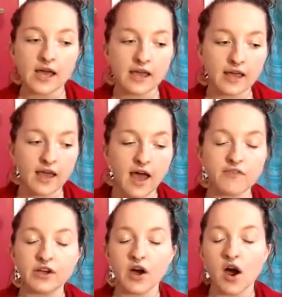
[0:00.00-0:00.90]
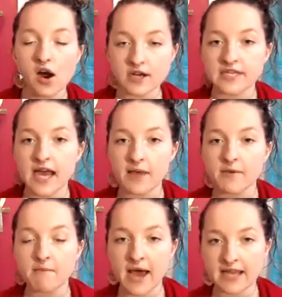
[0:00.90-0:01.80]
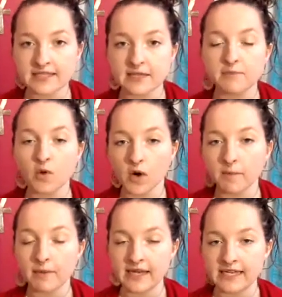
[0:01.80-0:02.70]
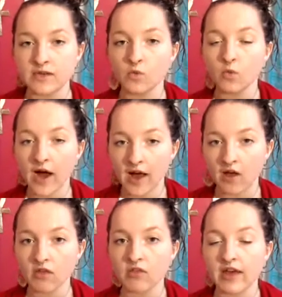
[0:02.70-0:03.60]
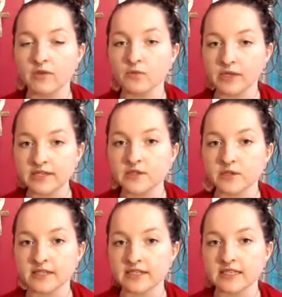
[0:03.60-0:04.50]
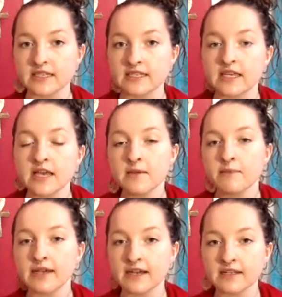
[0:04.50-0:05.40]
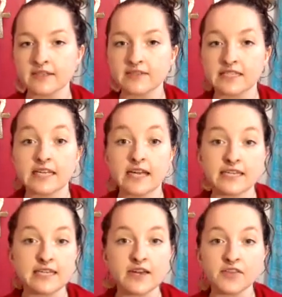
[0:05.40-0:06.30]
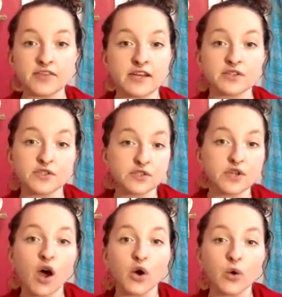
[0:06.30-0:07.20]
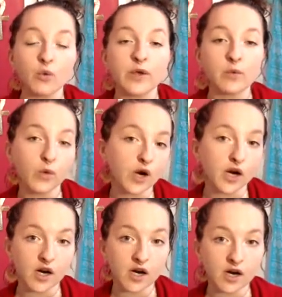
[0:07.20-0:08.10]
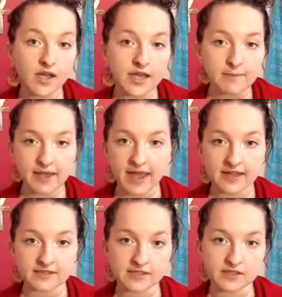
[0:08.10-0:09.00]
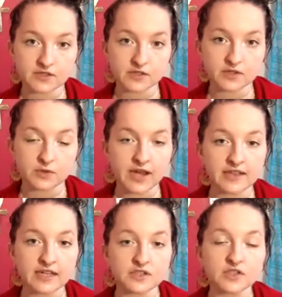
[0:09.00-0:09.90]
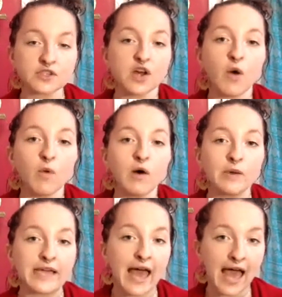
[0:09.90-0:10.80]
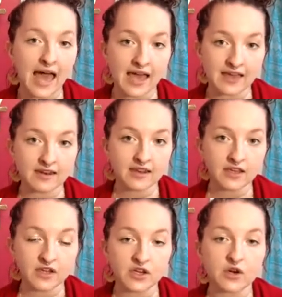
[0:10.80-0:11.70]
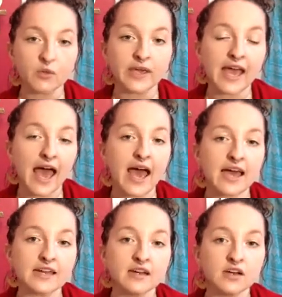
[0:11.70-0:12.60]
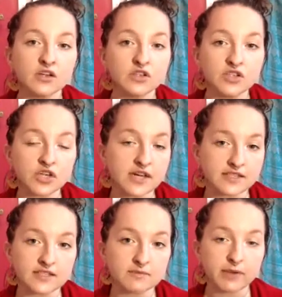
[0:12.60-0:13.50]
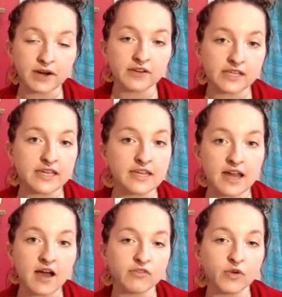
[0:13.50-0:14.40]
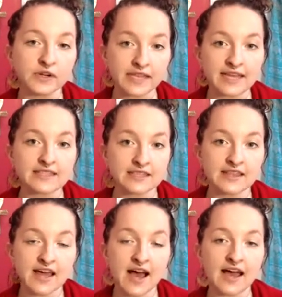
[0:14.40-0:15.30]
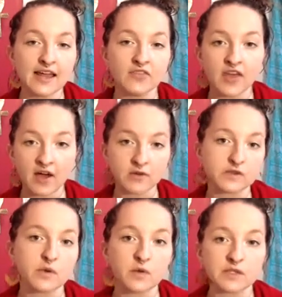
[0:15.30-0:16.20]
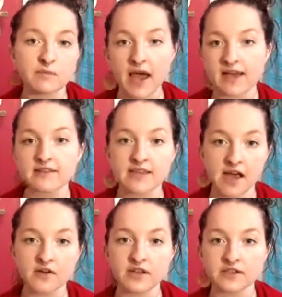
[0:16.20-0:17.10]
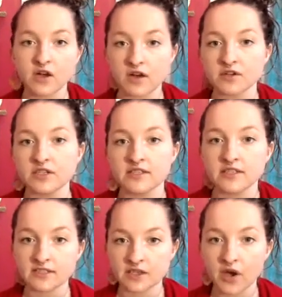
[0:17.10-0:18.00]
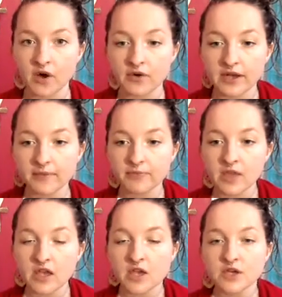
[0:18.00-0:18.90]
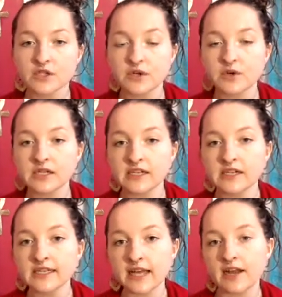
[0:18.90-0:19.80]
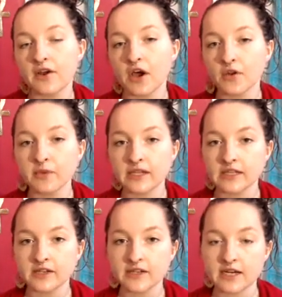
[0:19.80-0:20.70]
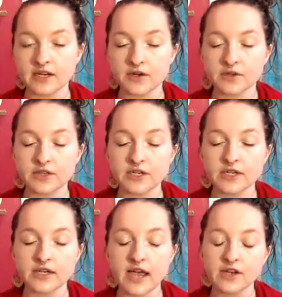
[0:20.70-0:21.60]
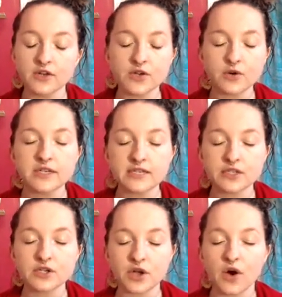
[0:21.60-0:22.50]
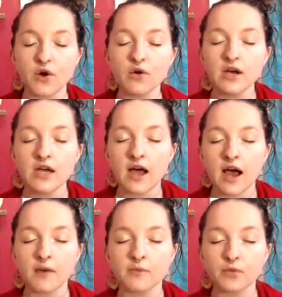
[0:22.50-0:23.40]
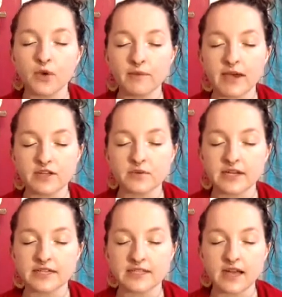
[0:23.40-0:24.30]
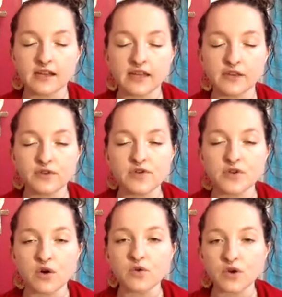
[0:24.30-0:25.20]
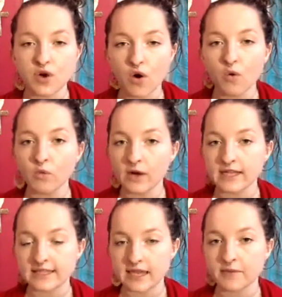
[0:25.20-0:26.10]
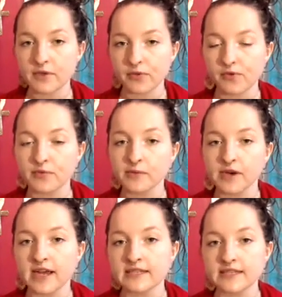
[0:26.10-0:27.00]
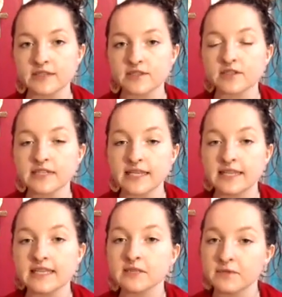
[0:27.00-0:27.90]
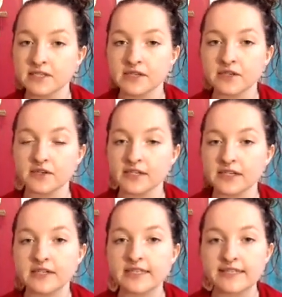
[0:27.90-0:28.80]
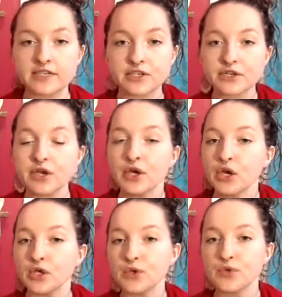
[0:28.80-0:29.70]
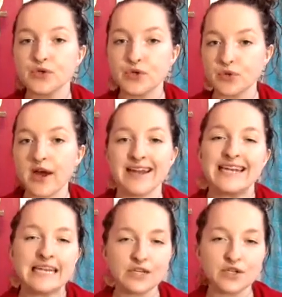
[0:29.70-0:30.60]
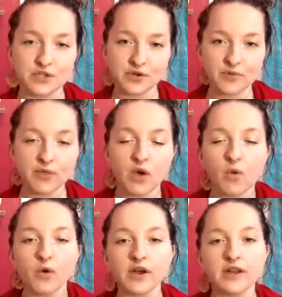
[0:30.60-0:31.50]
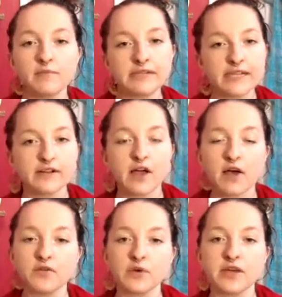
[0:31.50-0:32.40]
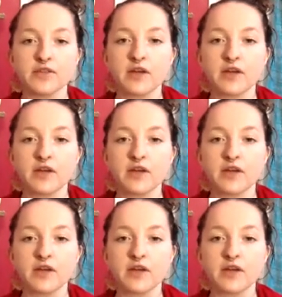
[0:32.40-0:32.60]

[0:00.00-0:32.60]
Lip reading: having a hard time amassing more money and wealth and resources because of this idea that that's just not who we were, my ancestors, right? That's just not what we had. We had just barely enough or less than that, and that was what was passed down as consciousness and coding. So clearing that out, how do we clear that out there? And you don't need to know, going back to what I said, like if you don't know what is coming through from your ancestors, in this particular clearing session, you do not need to. We're going to play around with